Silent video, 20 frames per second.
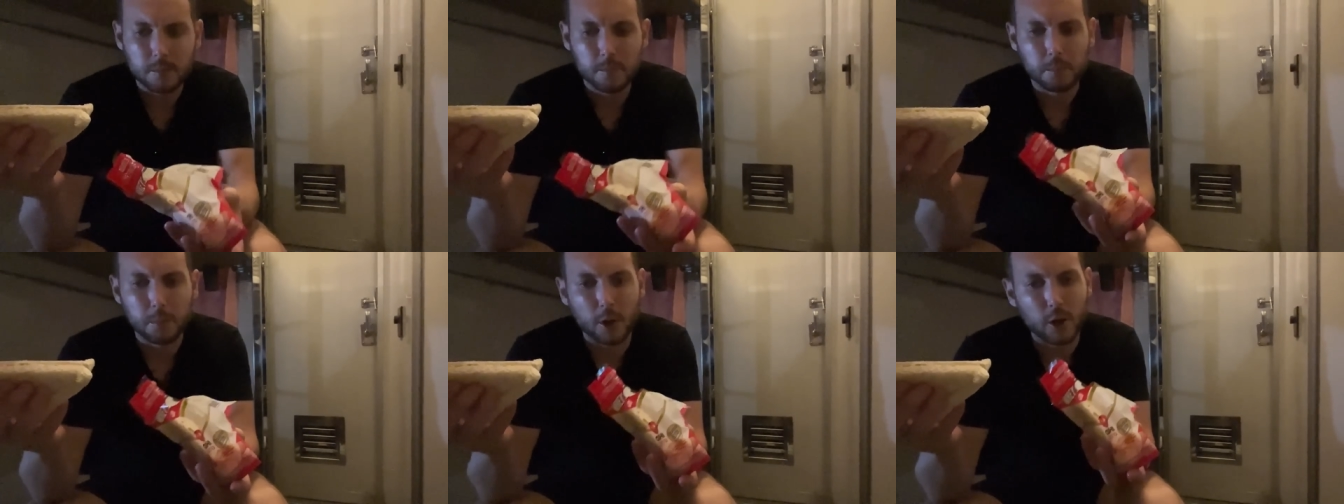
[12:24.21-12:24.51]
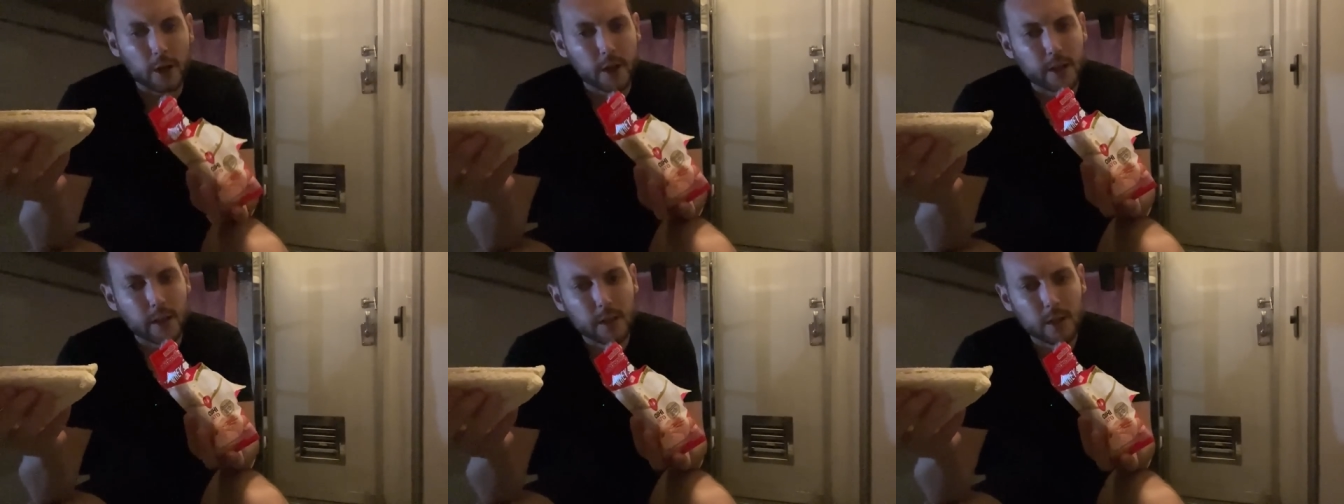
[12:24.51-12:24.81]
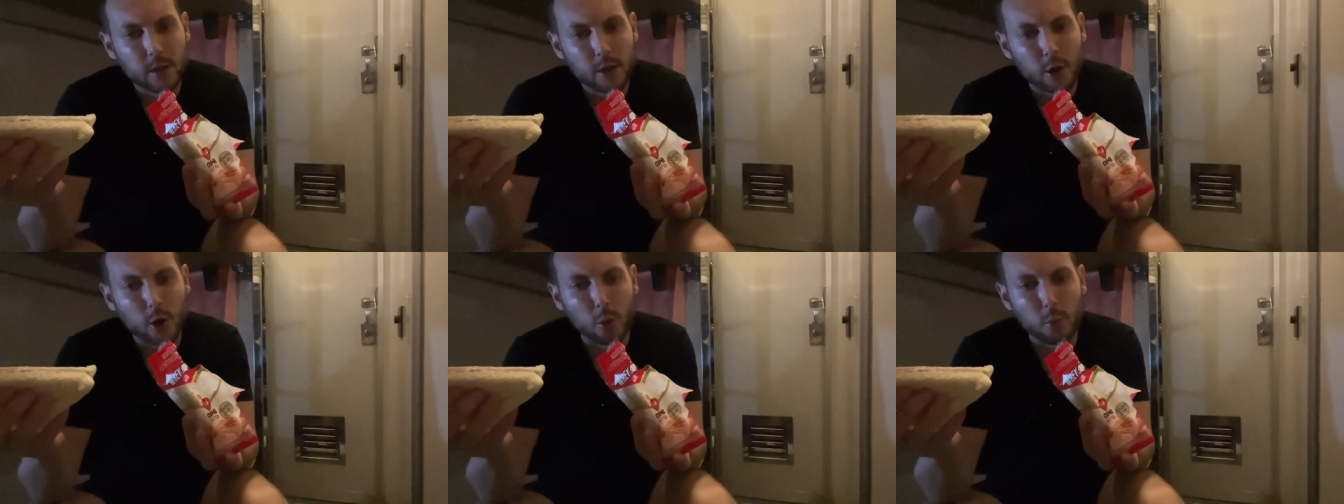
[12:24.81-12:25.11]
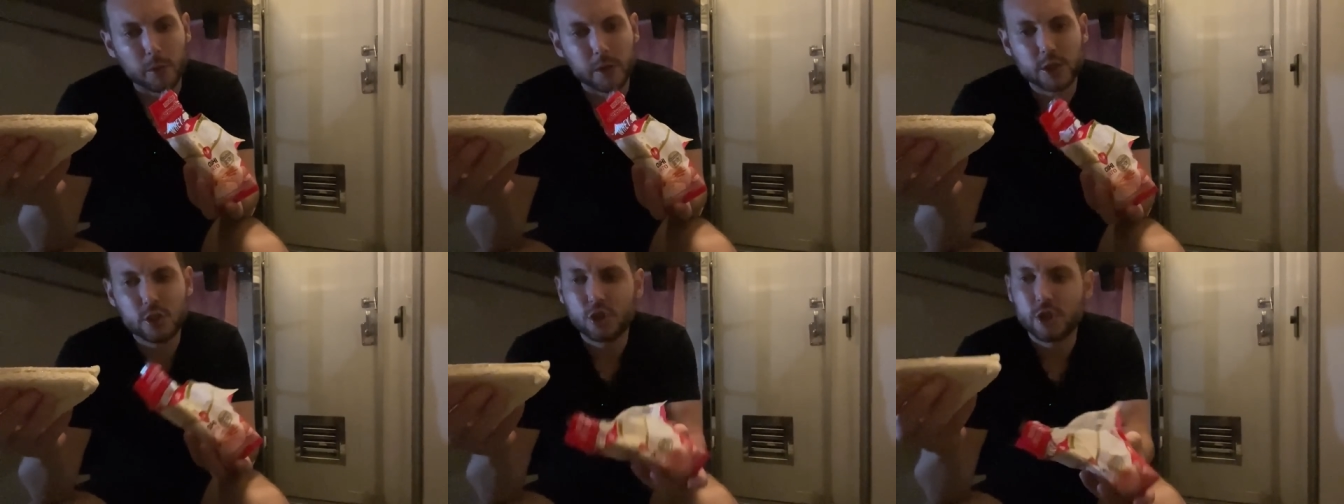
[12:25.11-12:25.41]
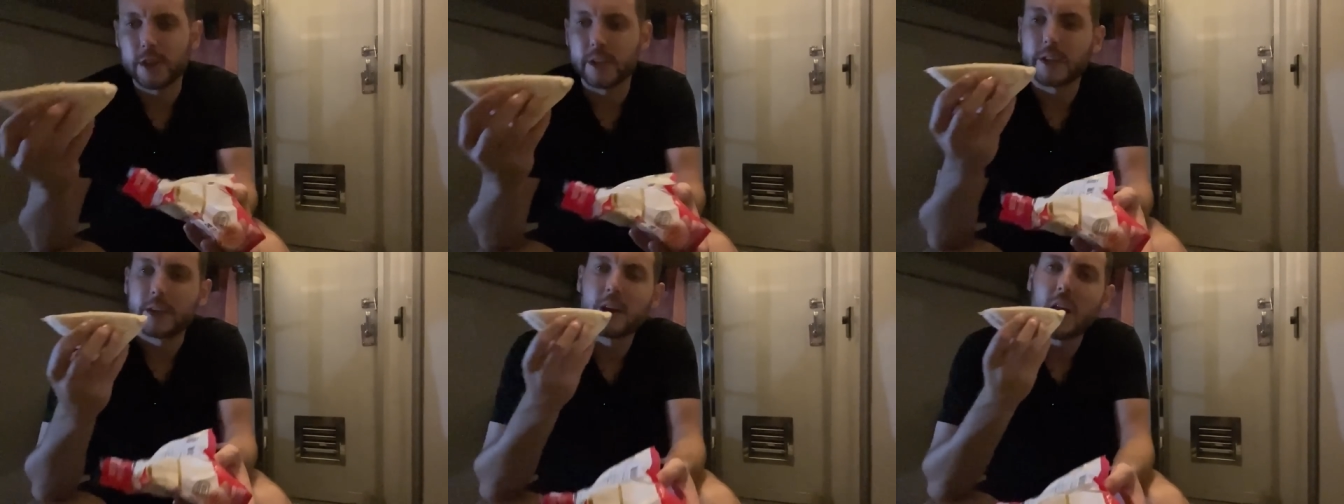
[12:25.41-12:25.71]
by
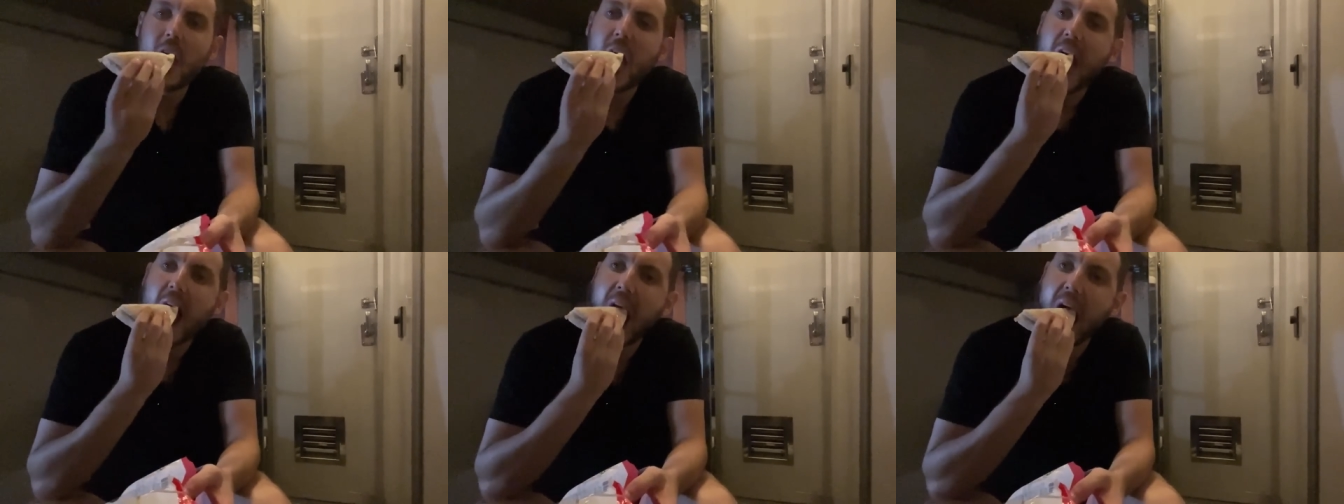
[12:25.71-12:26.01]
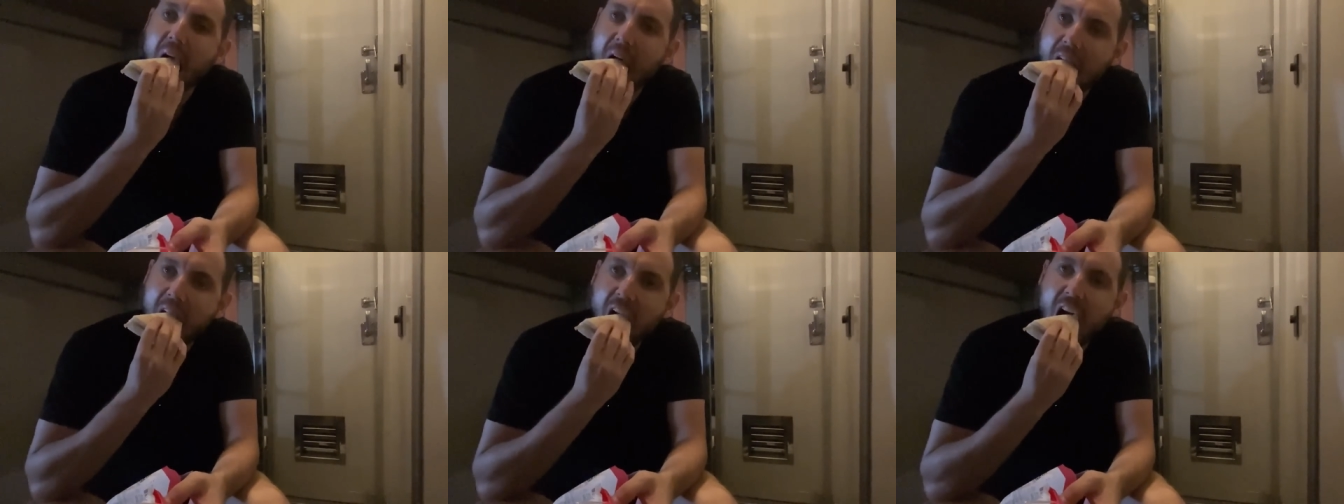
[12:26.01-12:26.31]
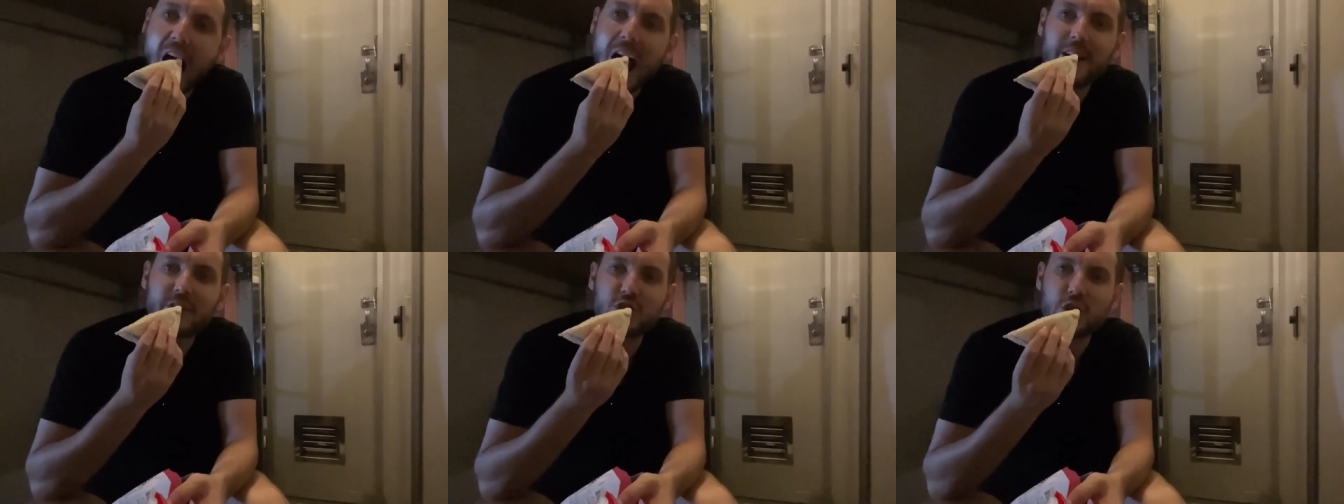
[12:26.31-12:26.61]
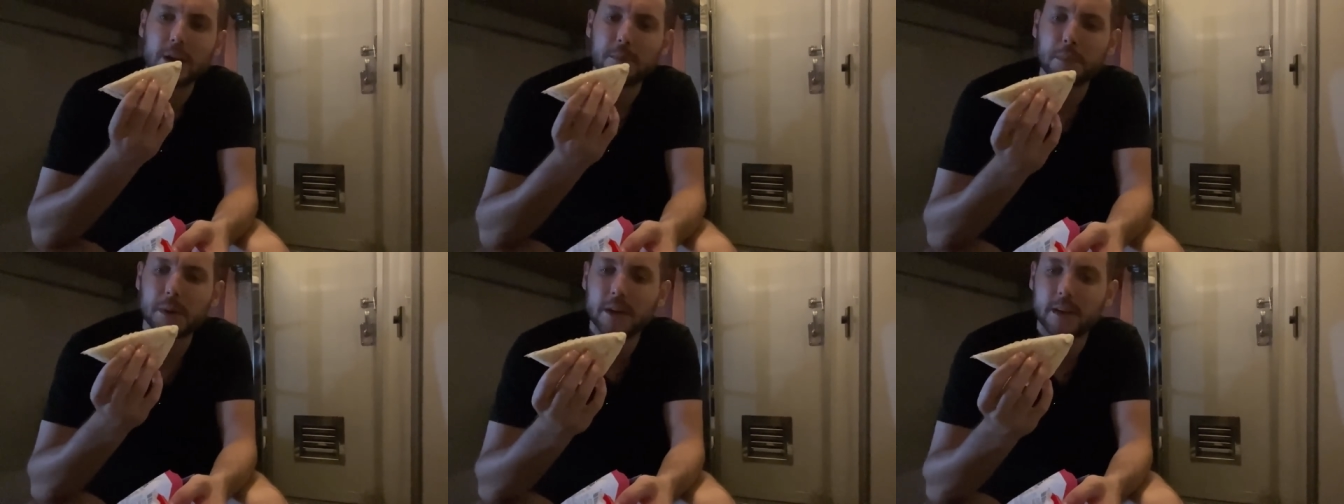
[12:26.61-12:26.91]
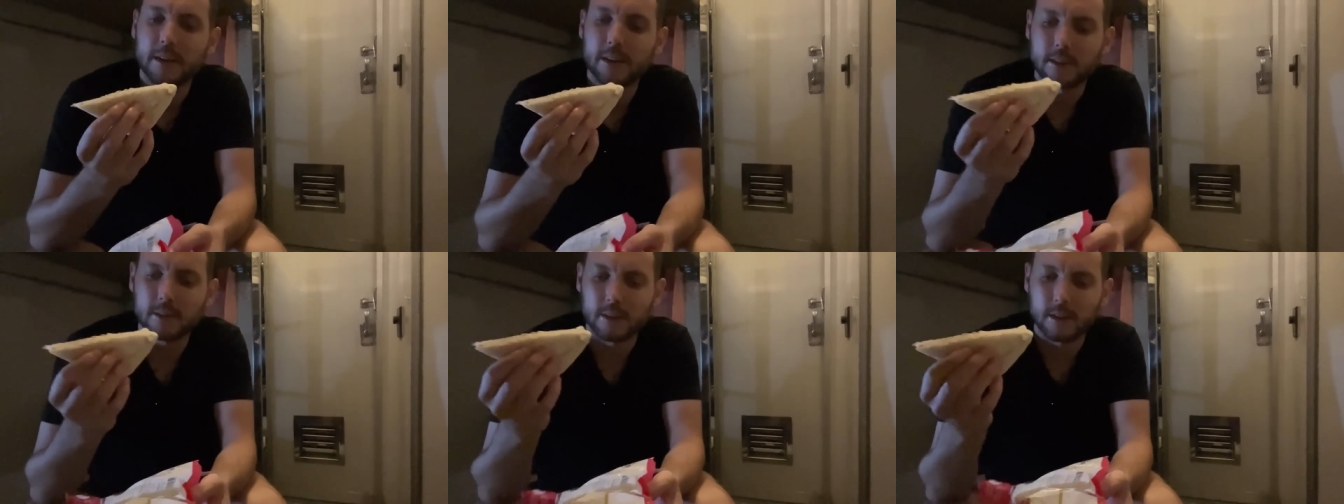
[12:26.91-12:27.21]
Oishi,
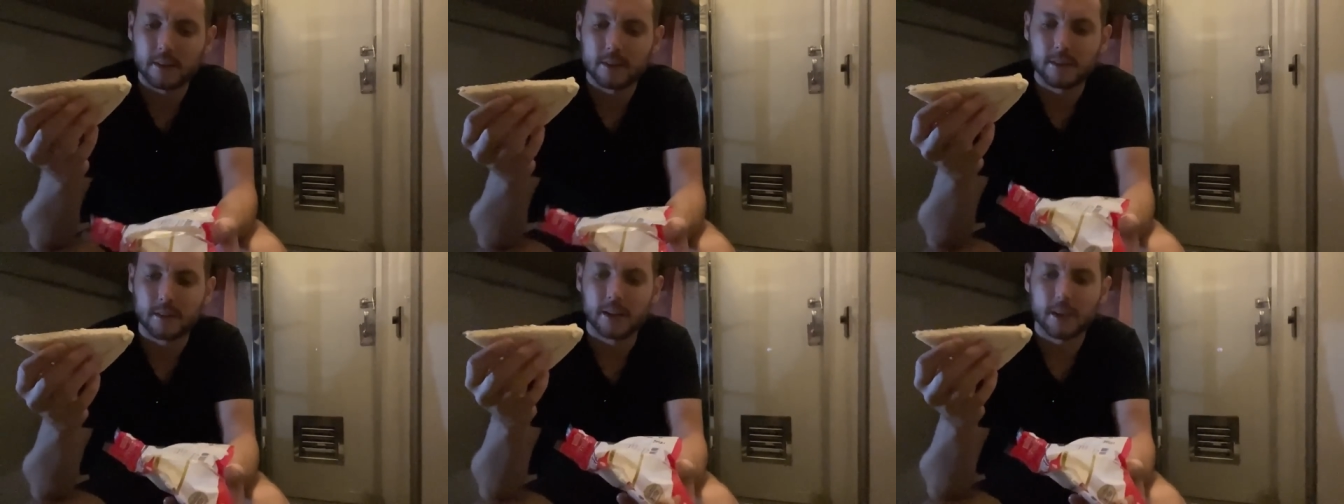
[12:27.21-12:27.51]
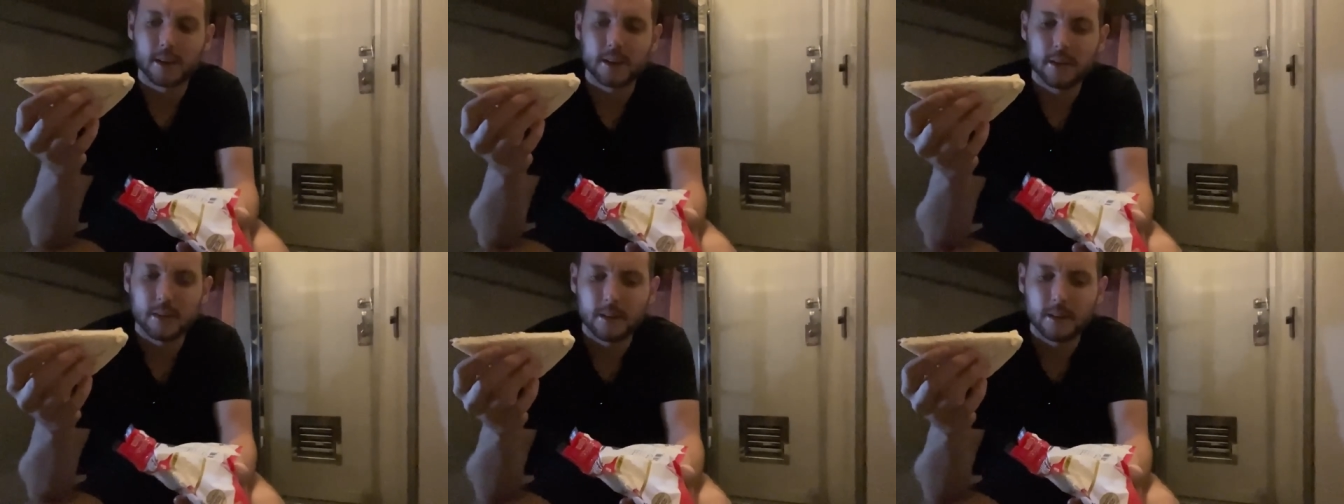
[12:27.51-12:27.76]
Japanese I'd say.